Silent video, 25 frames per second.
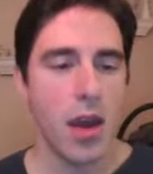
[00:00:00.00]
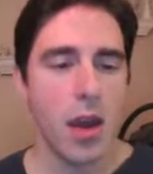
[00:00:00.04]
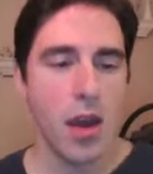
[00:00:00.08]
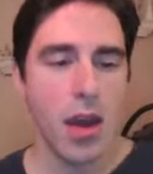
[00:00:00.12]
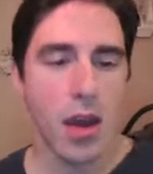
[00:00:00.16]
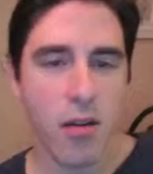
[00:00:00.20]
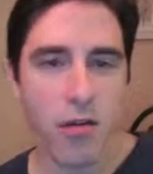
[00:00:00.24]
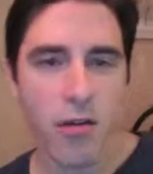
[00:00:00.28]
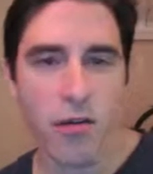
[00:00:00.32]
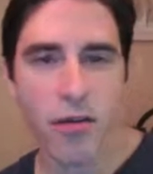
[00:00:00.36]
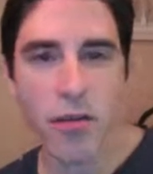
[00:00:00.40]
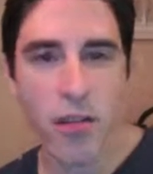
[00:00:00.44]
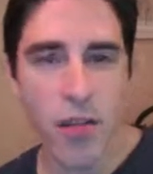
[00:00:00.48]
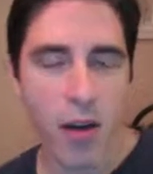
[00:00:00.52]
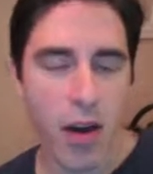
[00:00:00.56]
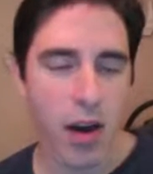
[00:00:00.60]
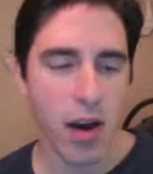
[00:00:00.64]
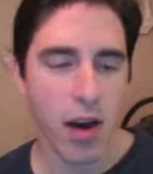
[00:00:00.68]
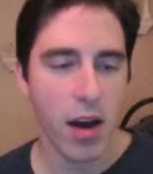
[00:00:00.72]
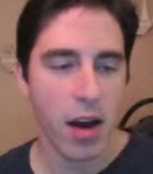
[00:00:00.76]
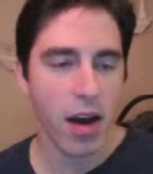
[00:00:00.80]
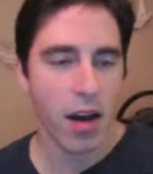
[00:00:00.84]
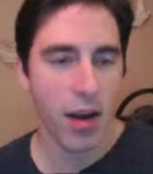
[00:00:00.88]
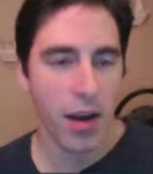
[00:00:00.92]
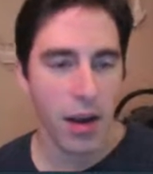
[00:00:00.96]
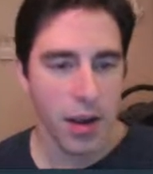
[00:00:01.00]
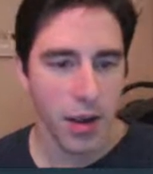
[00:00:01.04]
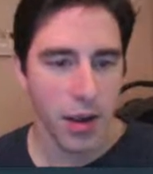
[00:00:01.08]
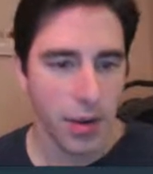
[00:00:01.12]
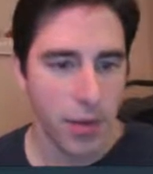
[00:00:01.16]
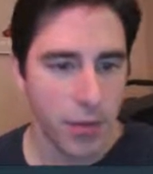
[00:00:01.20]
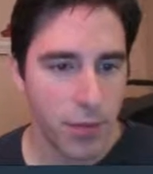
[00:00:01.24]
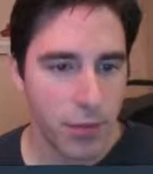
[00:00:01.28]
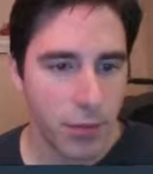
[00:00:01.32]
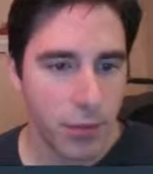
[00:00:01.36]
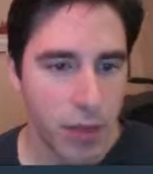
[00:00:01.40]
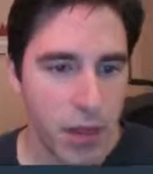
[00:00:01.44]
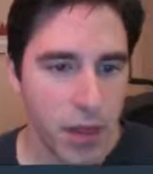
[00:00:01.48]
If I
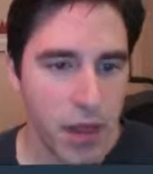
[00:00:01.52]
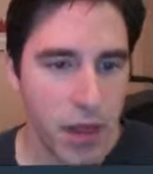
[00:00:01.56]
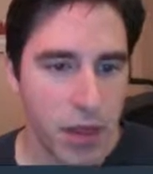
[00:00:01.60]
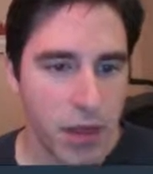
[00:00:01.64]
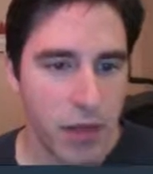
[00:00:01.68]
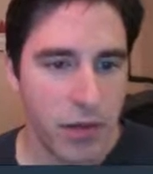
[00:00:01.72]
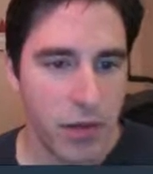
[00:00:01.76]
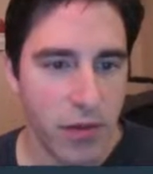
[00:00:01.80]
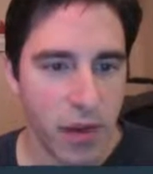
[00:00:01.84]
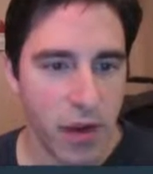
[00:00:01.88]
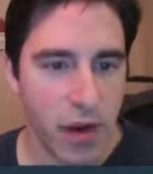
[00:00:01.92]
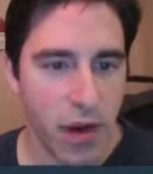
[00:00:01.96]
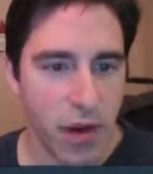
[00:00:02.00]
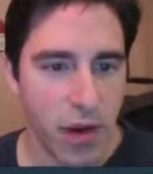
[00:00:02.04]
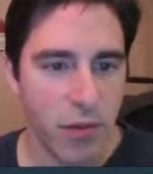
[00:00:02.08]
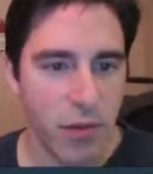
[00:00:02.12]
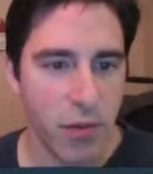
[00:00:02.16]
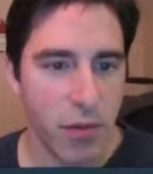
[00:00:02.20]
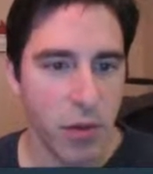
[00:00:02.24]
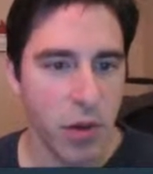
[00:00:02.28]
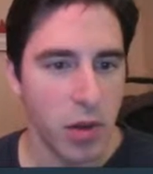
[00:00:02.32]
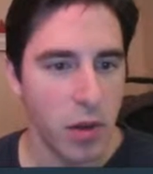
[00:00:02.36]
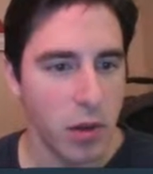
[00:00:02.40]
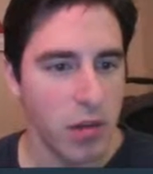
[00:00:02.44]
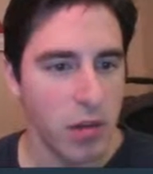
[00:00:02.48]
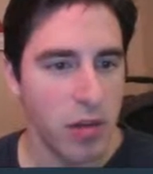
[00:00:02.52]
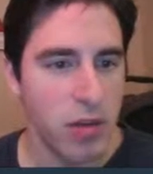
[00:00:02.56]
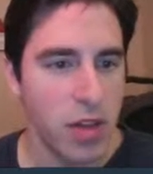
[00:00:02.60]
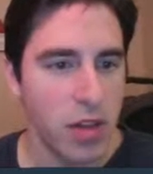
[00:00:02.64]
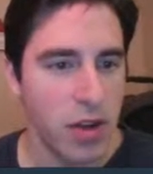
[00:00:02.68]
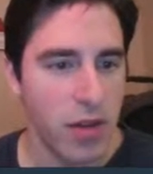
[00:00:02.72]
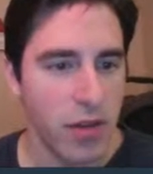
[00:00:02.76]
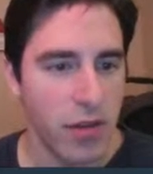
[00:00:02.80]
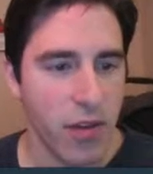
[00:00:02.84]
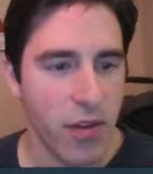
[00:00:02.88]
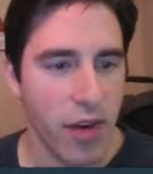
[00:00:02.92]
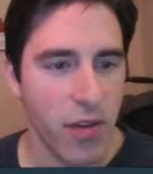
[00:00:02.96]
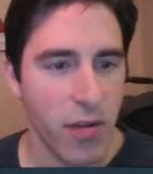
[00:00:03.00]
play d5, I'm going to lose the
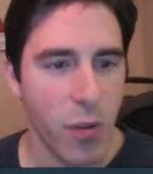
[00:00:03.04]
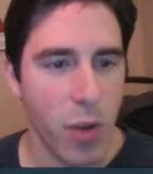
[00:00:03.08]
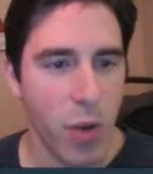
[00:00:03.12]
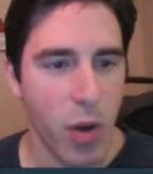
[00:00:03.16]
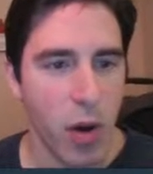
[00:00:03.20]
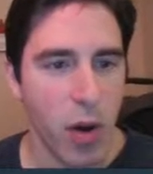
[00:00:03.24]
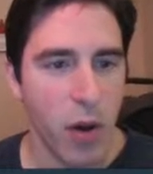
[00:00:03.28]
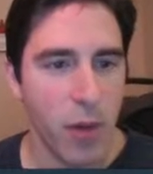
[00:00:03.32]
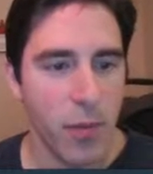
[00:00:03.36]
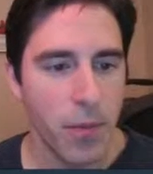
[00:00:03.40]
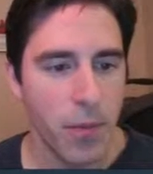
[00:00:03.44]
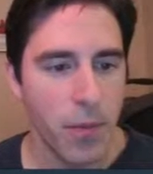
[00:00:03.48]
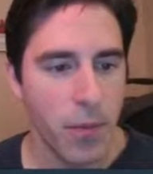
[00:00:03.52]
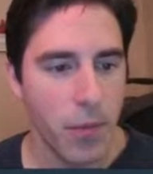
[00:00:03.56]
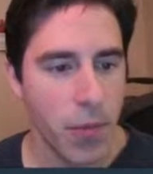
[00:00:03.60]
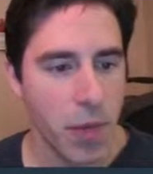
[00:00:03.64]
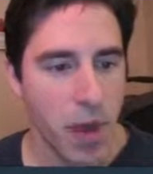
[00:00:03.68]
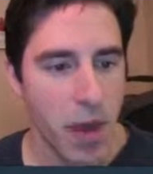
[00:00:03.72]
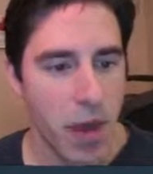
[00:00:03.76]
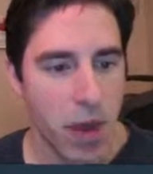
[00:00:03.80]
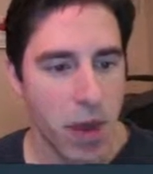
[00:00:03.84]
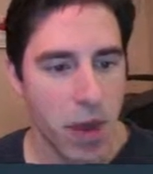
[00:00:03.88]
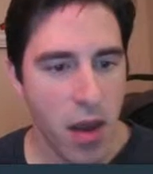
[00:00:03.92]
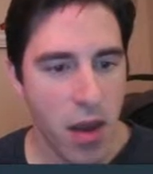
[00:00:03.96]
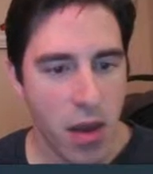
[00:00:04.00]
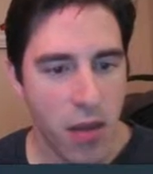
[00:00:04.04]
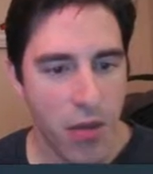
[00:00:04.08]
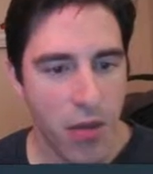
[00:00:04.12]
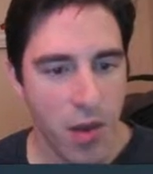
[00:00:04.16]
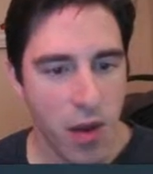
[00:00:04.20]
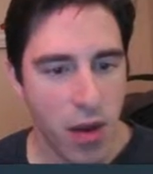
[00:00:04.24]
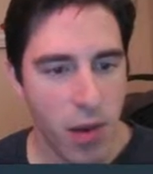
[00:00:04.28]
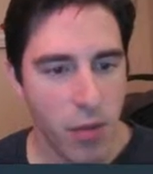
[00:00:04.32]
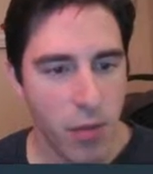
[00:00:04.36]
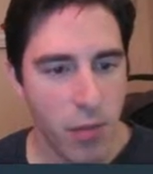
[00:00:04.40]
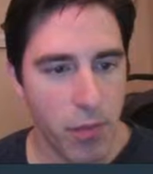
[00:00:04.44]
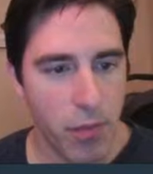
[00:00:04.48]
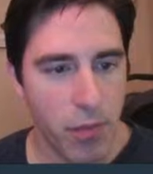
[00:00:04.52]
d5 pawn. If
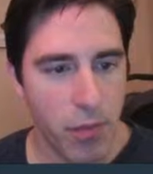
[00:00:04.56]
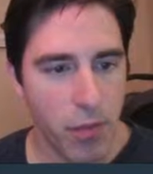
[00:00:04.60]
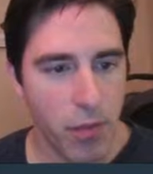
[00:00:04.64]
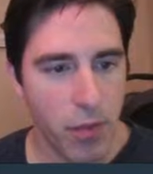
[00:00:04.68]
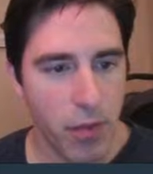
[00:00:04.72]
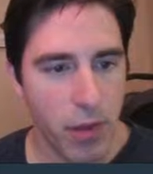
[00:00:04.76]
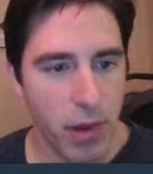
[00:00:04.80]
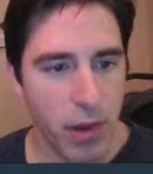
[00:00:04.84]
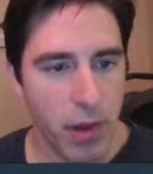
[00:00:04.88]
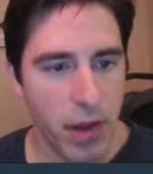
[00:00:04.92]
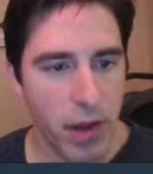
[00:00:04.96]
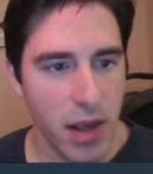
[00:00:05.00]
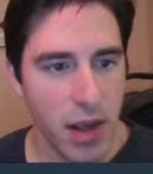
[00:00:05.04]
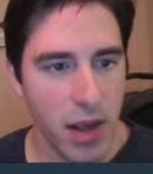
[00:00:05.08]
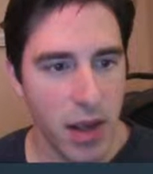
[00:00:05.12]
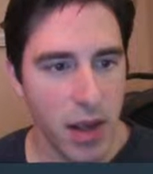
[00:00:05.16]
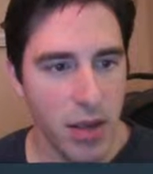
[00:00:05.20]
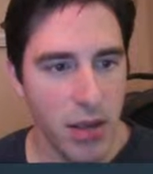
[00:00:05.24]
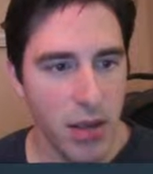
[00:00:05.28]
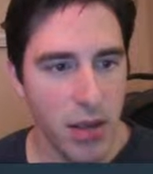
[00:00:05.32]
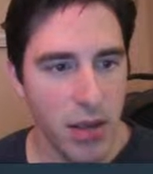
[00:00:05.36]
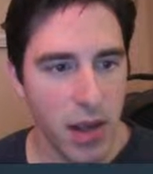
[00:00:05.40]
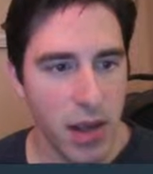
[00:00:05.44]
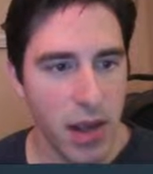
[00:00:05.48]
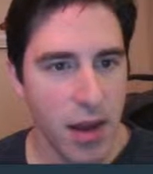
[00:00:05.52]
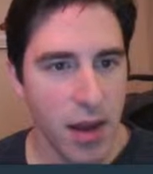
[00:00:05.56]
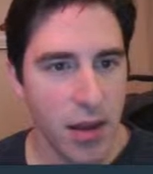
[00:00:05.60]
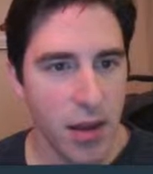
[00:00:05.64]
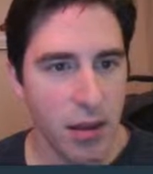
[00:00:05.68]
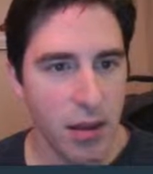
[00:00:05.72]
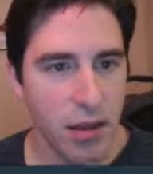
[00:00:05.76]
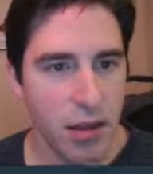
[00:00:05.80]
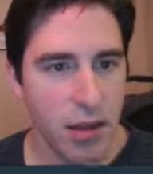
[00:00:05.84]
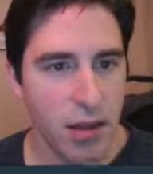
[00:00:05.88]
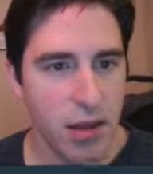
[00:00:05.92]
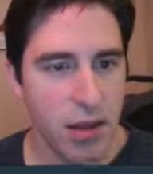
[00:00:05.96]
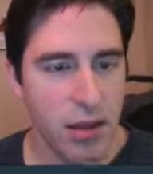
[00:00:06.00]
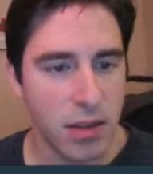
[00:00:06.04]
I play anything
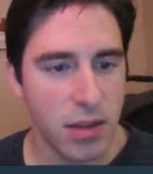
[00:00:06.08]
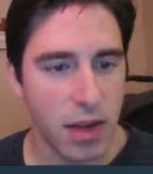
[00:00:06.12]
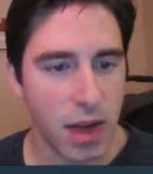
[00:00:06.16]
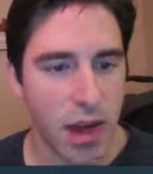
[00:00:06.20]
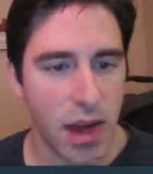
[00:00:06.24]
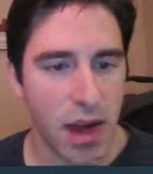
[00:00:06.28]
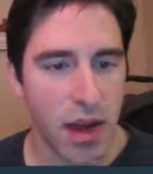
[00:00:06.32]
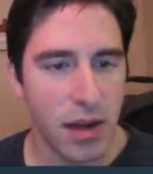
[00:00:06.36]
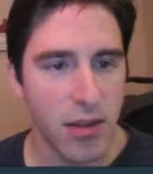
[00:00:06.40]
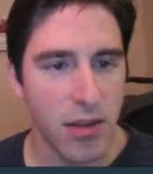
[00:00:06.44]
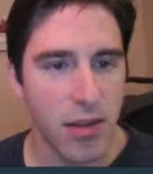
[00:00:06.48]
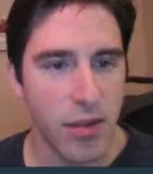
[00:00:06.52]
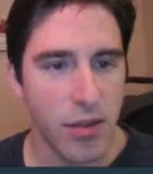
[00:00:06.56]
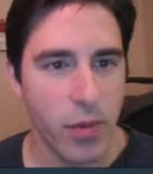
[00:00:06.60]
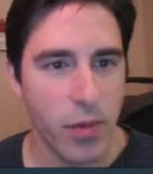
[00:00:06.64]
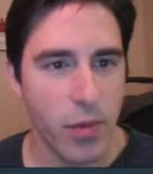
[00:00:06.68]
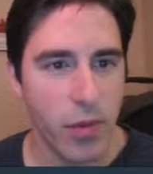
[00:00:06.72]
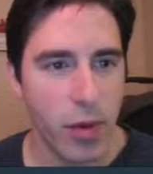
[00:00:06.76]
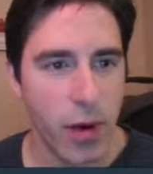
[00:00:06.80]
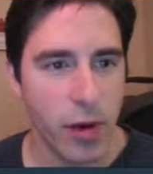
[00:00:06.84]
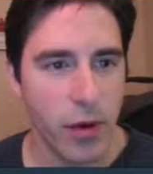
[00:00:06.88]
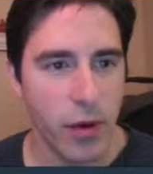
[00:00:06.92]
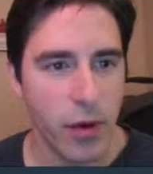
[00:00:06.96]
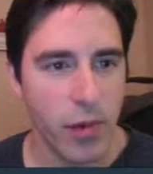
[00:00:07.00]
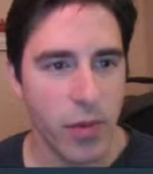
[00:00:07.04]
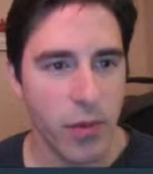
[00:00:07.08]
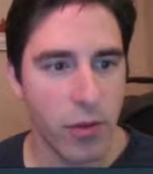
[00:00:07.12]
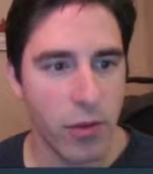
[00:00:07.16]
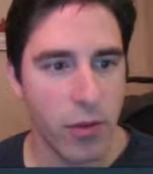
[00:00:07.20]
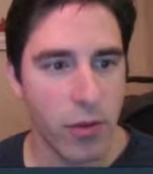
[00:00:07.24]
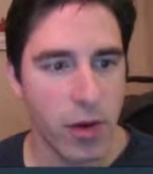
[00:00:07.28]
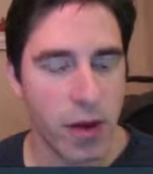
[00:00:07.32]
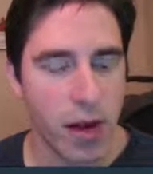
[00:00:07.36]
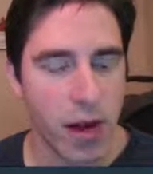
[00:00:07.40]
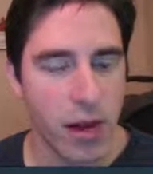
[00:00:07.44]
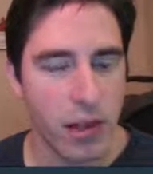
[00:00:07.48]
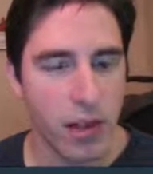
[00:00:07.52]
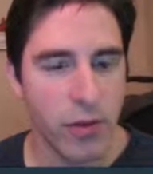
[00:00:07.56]
else, I have to be wary of
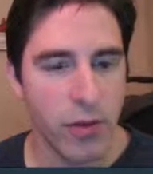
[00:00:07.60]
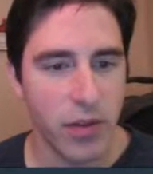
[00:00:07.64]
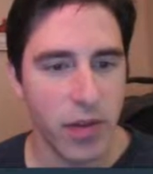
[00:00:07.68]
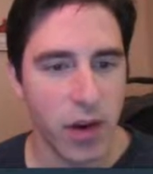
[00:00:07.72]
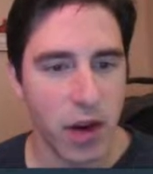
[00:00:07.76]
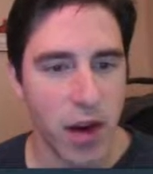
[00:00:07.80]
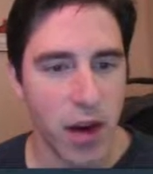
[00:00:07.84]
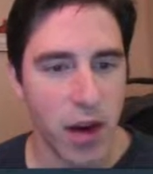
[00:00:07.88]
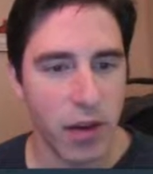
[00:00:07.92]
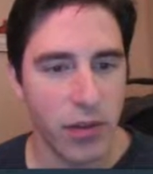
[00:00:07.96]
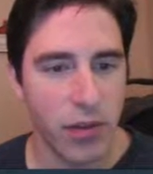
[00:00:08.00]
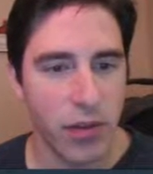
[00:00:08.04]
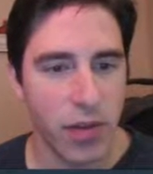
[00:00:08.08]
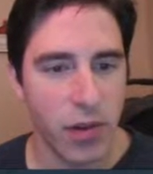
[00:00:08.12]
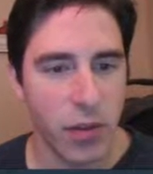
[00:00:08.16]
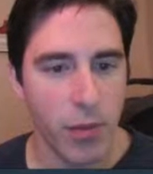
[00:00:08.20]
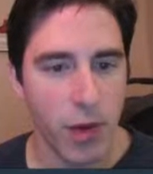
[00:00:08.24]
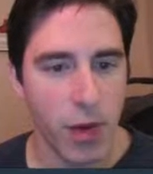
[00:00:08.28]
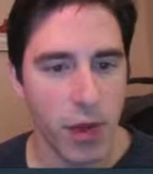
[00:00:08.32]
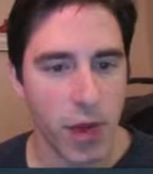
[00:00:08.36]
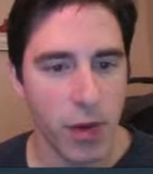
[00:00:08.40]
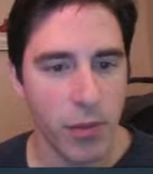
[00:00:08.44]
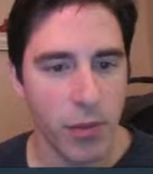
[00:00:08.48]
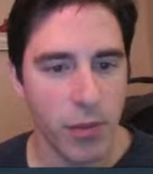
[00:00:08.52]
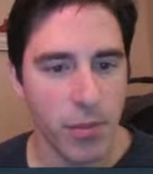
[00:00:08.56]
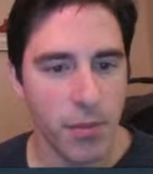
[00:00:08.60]
queen h5 coming in.